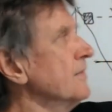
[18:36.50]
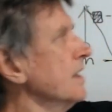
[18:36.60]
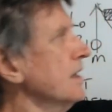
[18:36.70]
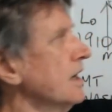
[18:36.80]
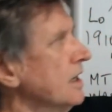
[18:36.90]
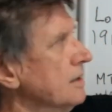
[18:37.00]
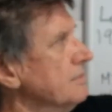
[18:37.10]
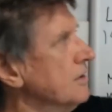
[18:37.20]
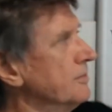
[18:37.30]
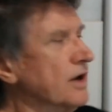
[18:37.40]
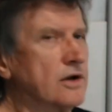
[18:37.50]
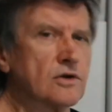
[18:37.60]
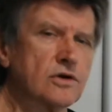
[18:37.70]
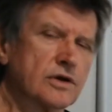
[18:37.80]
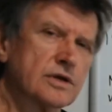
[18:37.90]
I'm going to
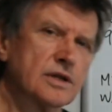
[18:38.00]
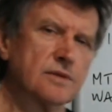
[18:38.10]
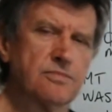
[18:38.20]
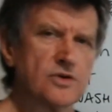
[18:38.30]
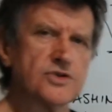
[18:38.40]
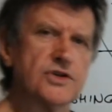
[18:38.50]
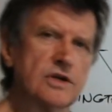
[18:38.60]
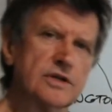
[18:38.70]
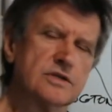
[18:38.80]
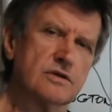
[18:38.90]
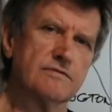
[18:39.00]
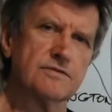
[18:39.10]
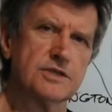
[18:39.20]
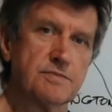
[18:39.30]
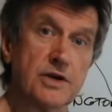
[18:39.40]
look at the postulates of
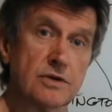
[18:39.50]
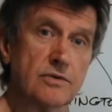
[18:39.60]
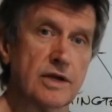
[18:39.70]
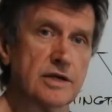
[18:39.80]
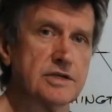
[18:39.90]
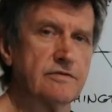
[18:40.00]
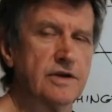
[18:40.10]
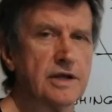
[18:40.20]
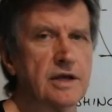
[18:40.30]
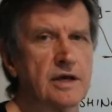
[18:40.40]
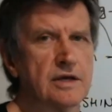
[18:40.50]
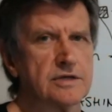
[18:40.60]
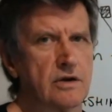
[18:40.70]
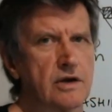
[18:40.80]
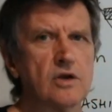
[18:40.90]
special relativity.
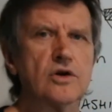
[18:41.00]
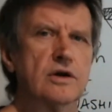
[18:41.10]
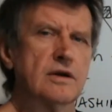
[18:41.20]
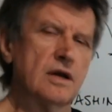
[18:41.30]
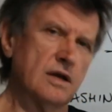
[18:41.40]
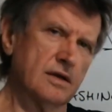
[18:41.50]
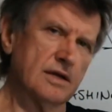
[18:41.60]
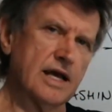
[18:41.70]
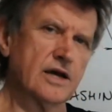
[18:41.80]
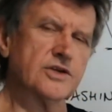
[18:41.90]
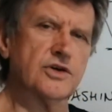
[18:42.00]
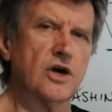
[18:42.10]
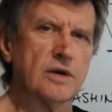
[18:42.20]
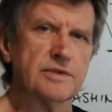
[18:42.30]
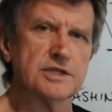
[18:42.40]
So it'll look at how
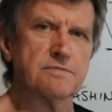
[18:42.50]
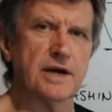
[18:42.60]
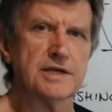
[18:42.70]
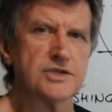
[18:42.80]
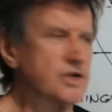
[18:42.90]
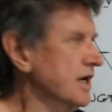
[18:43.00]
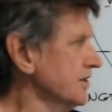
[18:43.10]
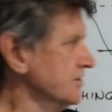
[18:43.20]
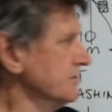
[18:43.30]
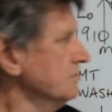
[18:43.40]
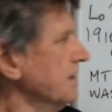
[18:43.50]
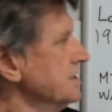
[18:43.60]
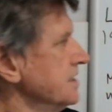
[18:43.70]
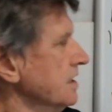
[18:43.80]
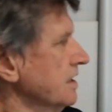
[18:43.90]
time and space changes, or
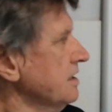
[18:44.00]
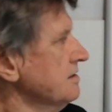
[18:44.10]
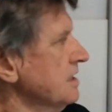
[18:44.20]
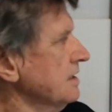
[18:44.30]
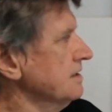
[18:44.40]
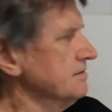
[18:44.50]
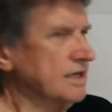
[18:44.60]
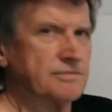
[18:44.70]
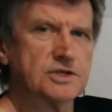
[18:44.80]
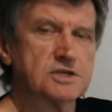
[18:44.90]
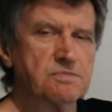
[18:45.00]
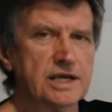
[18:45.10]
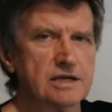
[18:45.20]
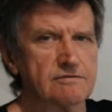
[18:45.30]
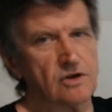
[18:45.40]
basically the
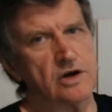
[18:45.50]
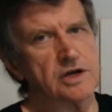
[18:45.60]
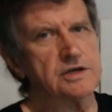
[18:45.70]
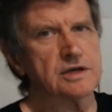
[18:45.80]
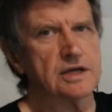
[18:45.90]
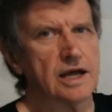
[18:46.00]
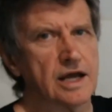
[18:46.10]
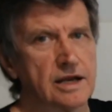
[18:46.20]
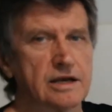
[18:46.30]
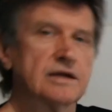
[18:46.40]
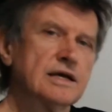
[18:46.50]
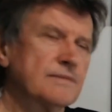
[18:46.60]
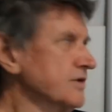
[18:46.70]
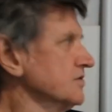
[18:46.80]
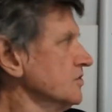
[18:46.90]
speed of light and
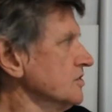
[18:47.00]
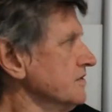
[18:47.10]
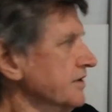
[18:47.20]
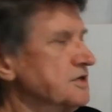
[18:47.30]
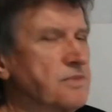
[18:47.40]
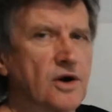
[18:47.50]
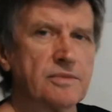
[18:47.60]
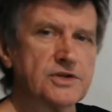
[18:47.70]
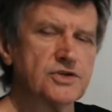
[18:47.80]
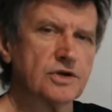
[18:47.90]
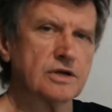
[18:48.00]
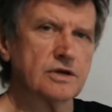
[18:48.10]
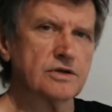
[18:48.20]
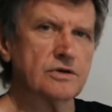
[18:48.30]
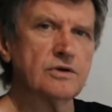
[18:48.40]
the sorts of experiments you can
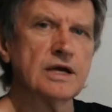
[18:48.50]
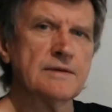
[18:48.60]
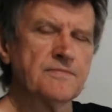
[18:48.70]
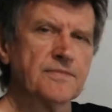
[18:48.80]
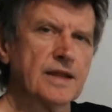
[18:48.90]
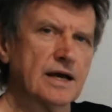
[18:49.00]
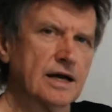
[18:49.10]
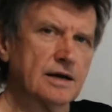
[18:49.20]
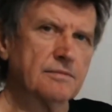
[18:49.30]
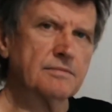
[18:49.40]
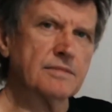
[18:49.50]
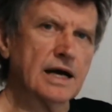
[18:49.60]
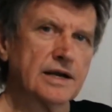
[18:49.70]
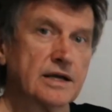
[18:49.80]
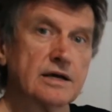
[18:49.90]
do
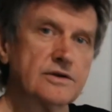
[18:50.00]
under